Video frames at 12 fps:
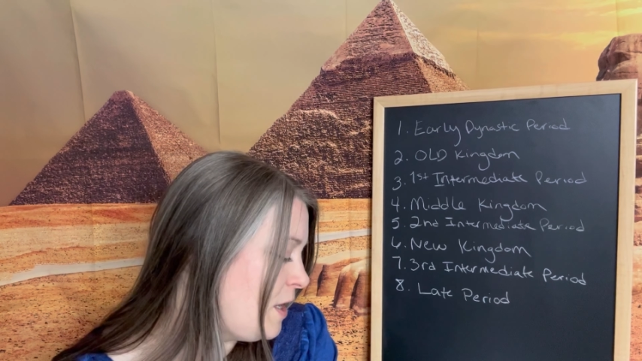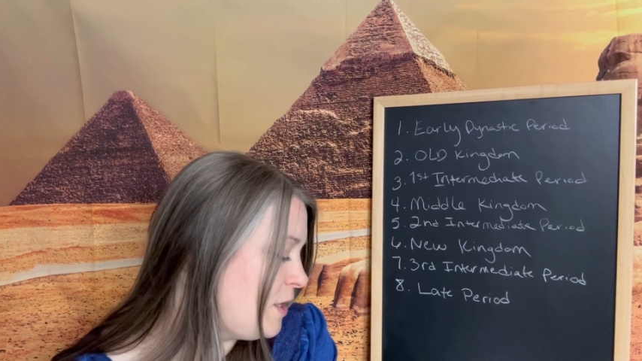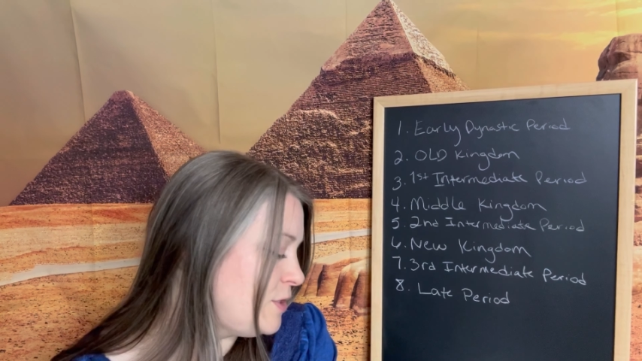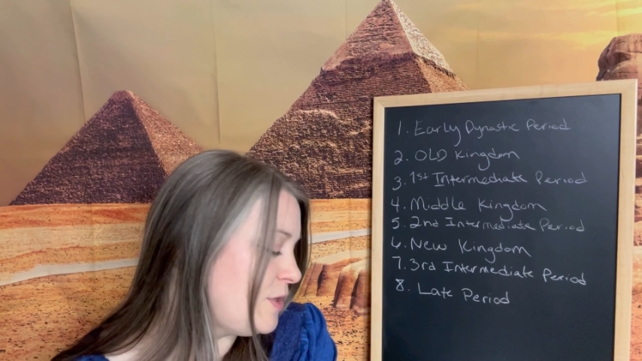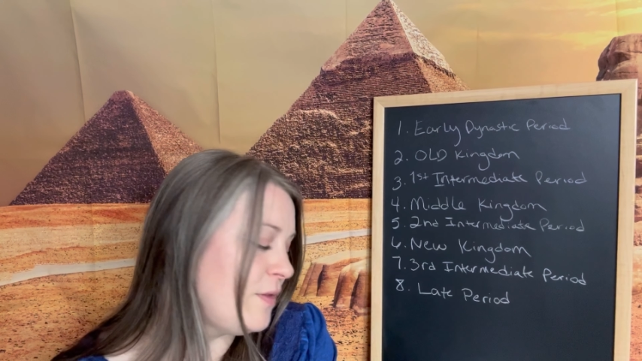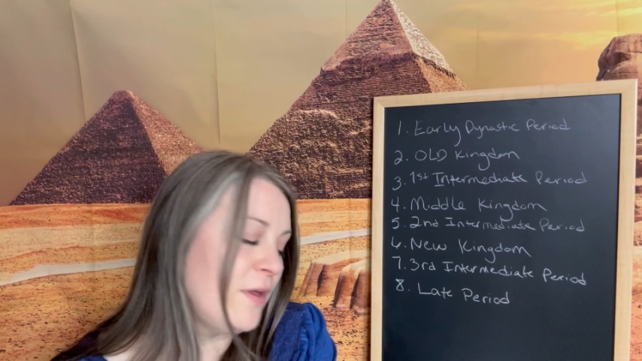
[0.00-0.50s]

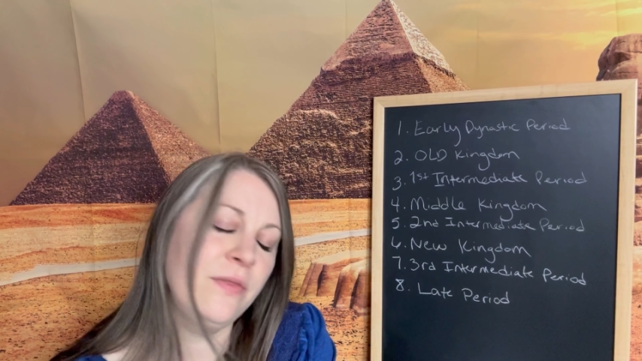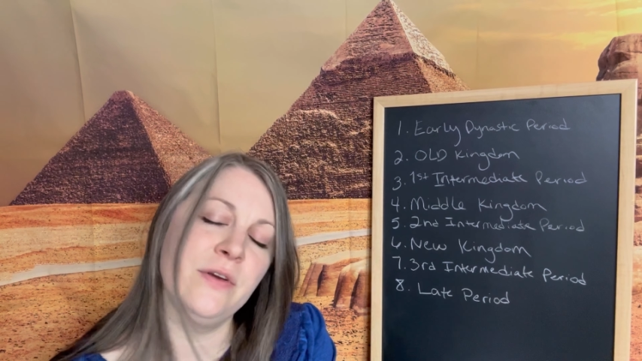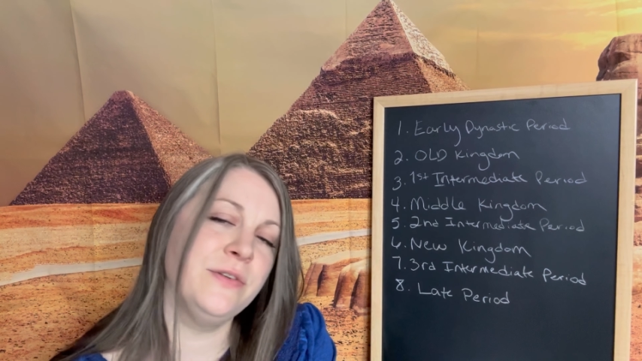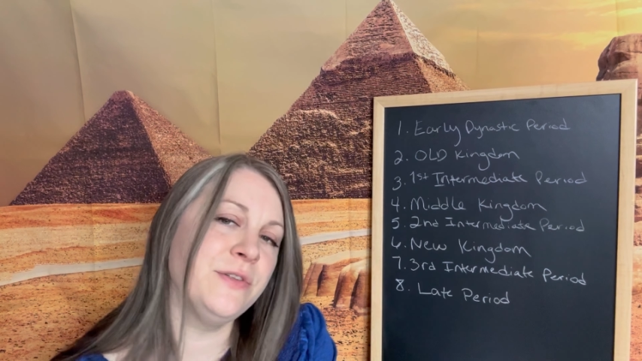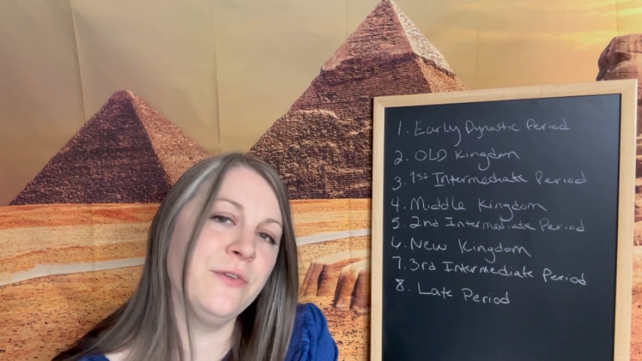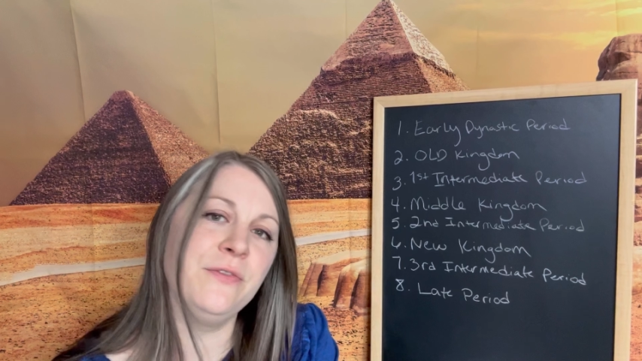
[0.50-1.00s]
So then
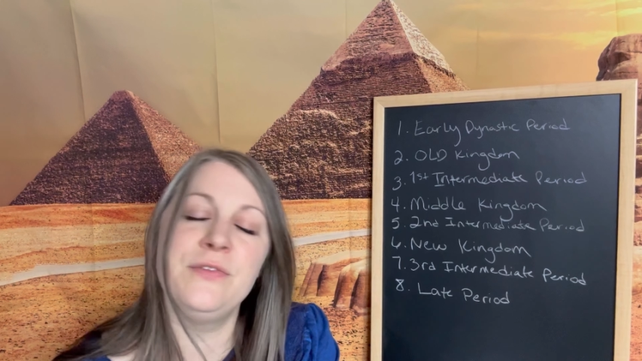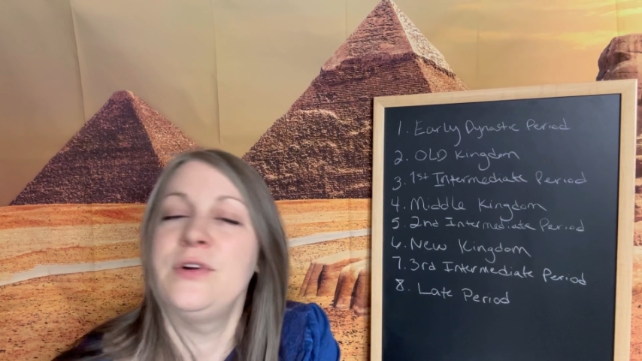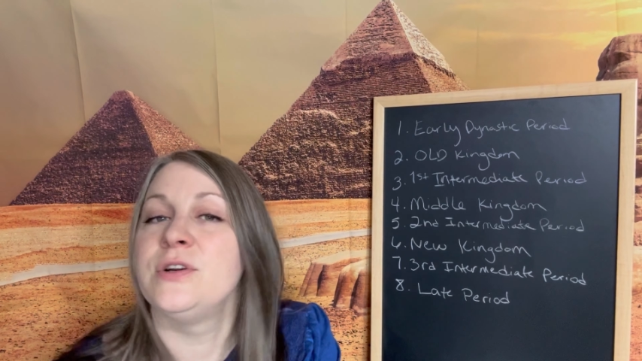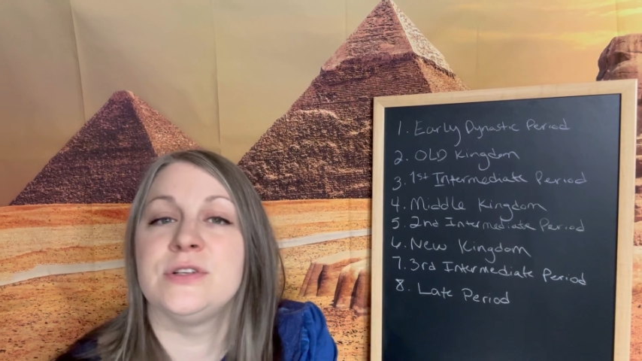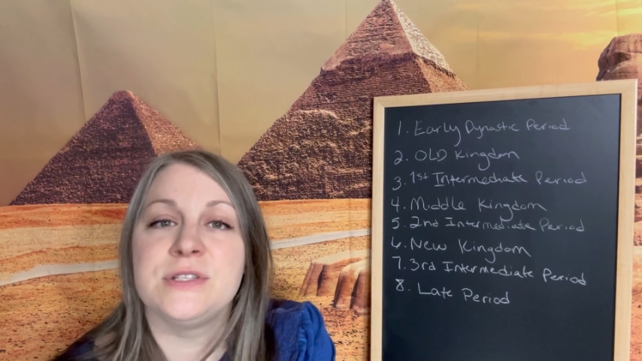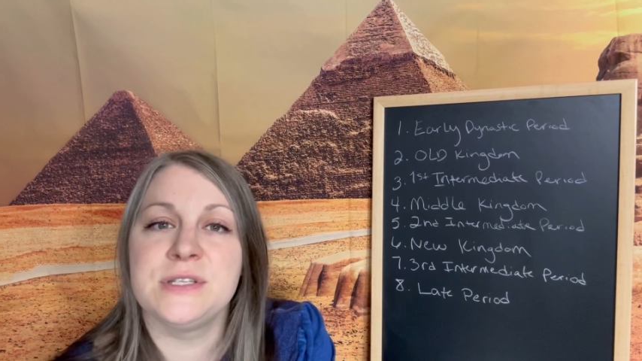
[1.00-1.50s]
there's the
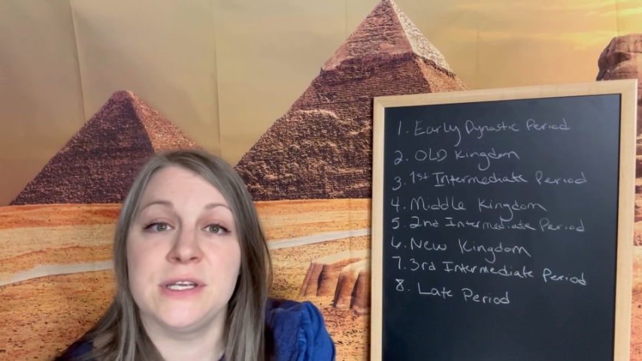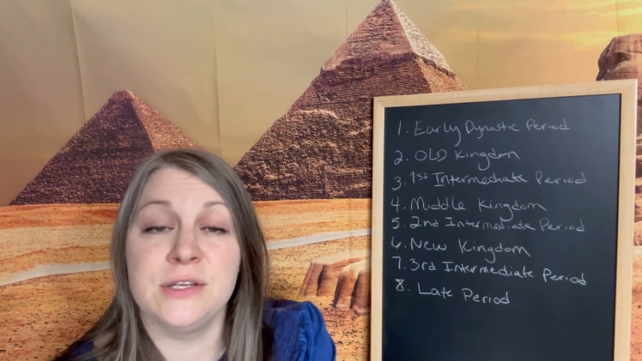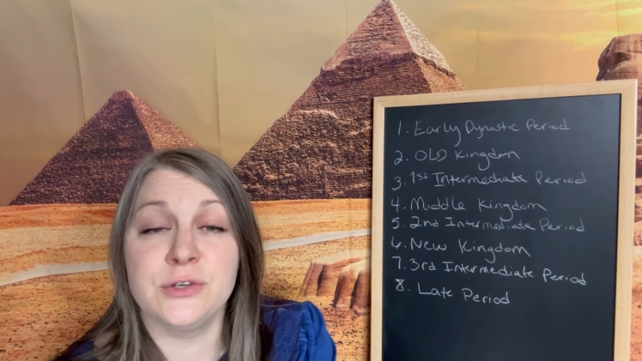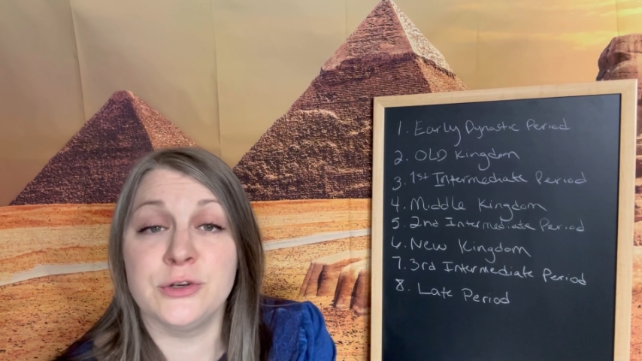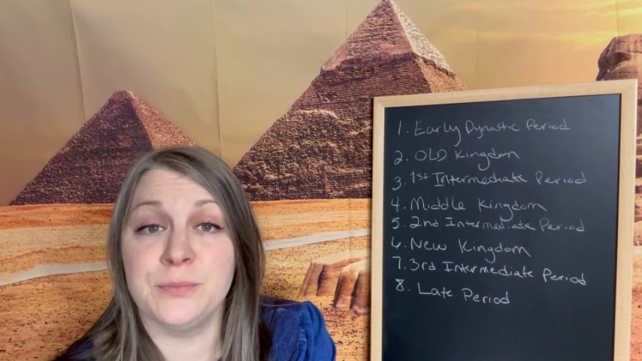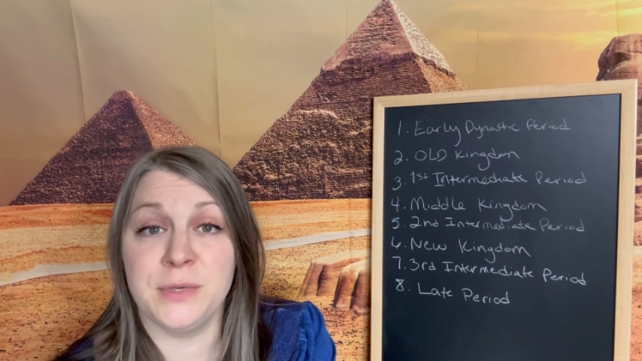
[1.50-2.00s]
first
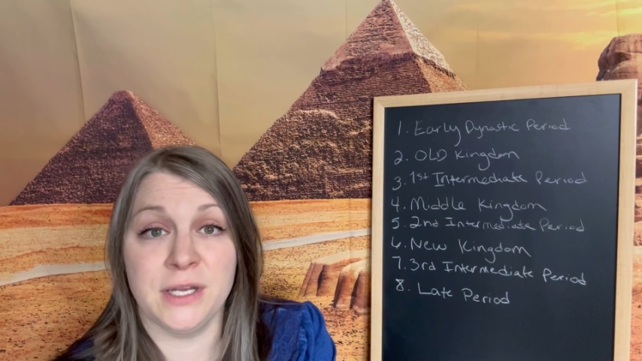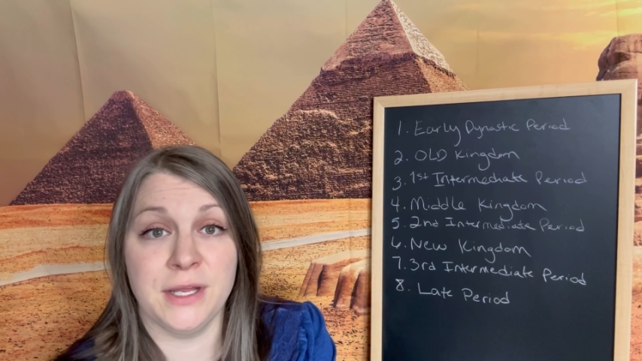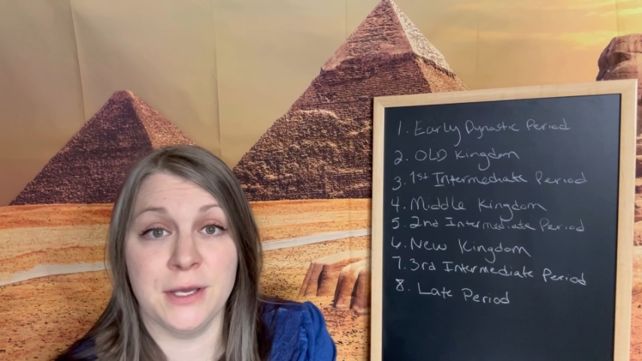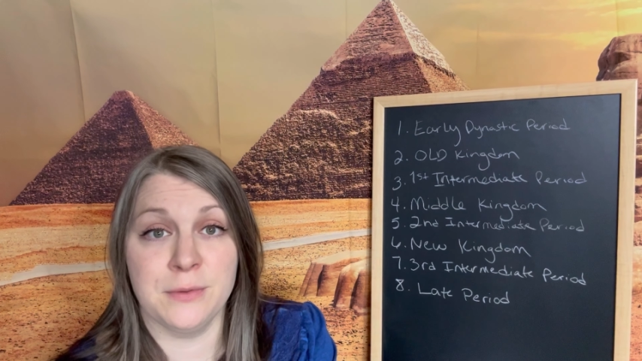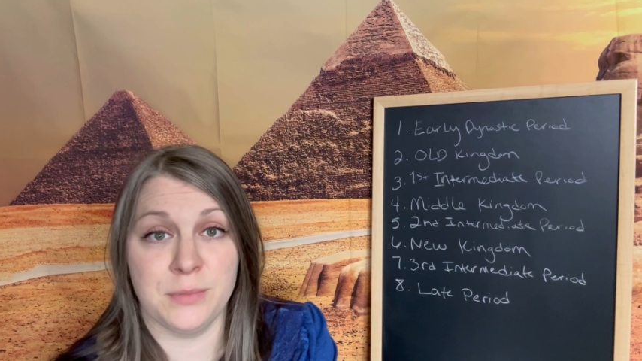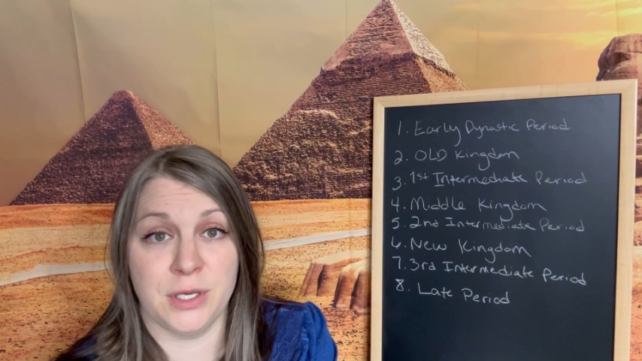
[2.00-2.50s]

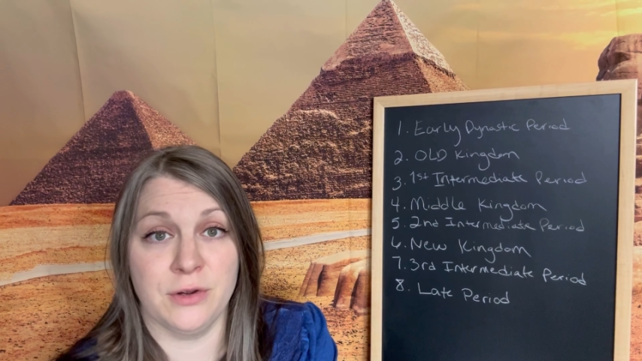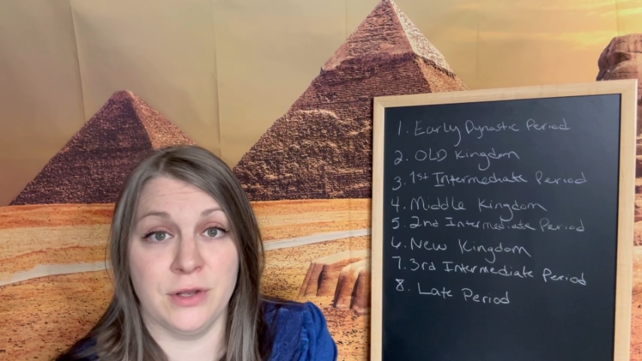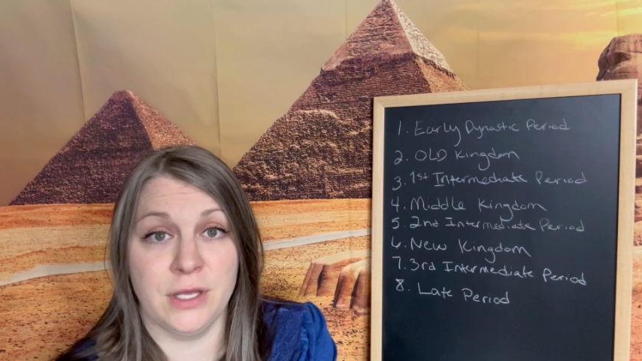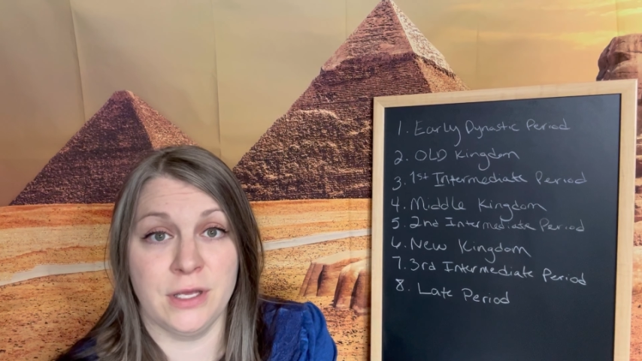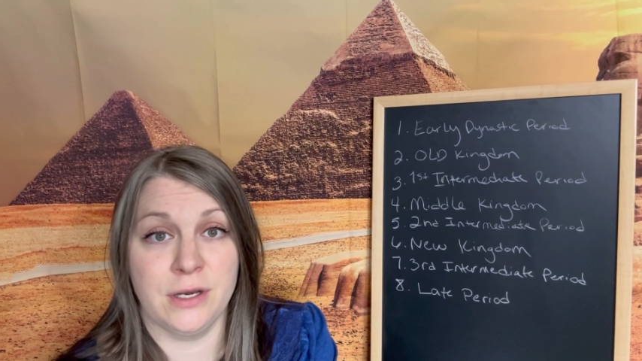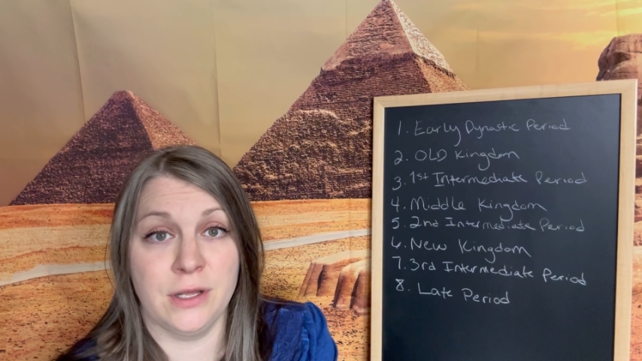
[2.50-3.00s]
intermediate
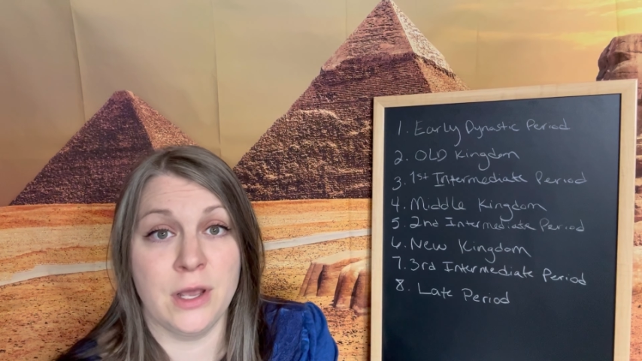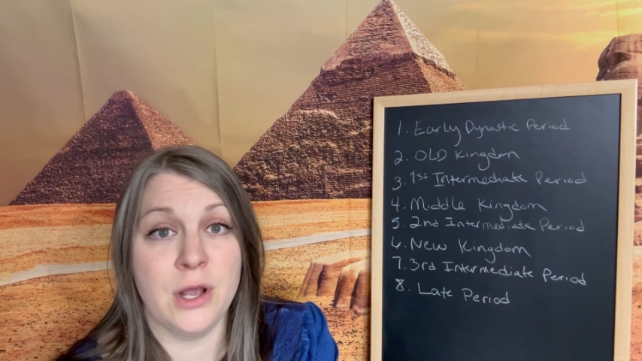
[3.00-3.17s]
period,